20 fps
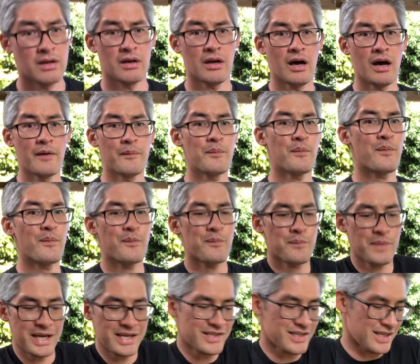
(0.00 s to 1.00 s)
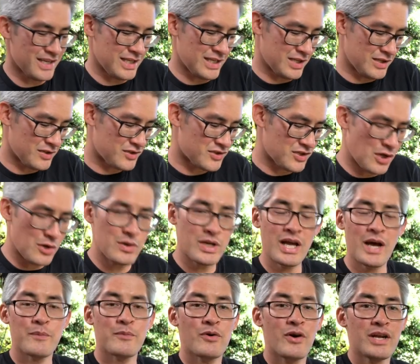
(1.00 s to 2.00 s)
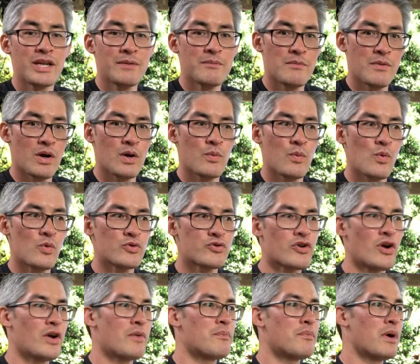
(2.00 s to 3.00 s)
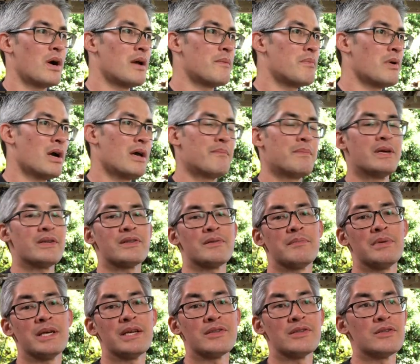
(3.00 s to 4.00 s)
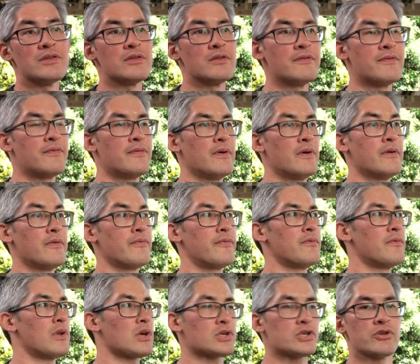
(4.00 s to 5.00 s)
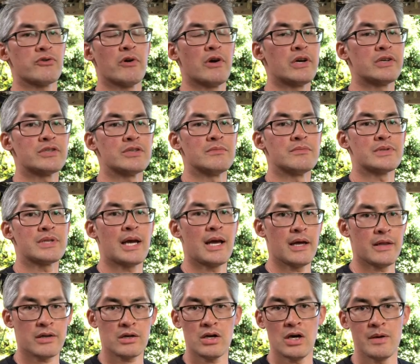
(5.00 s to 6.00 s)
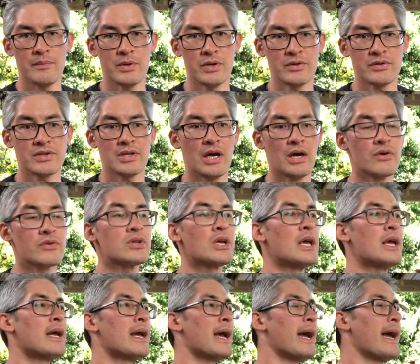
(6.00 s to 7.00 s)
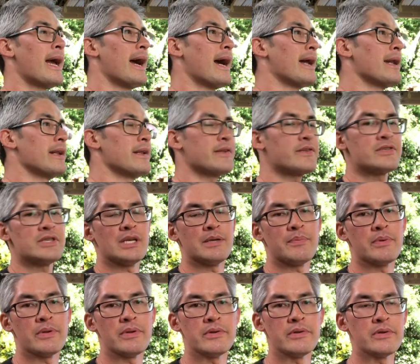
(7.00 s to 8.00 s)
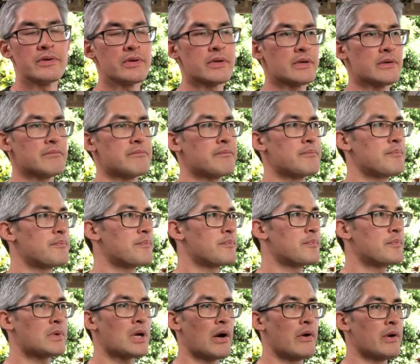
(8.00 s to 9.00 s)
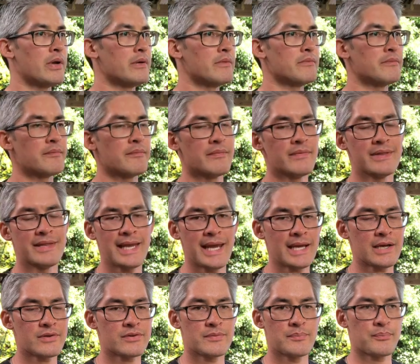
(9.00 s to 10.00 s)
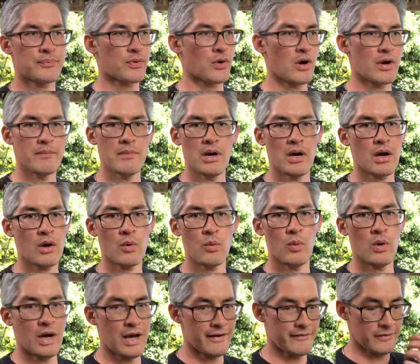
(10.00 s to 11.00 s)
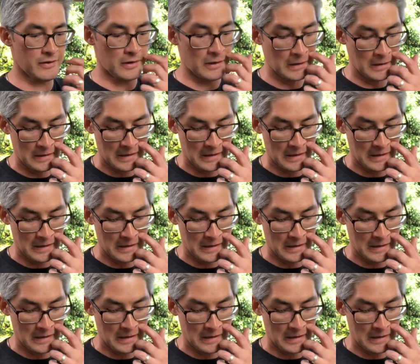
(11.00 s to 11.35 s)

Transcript: I'm basically slowly upgrading my wardrobe by buying bits and pieces of luxury items at the car boot sales. And it's cheaper than you can go in Next, Primark, whatever.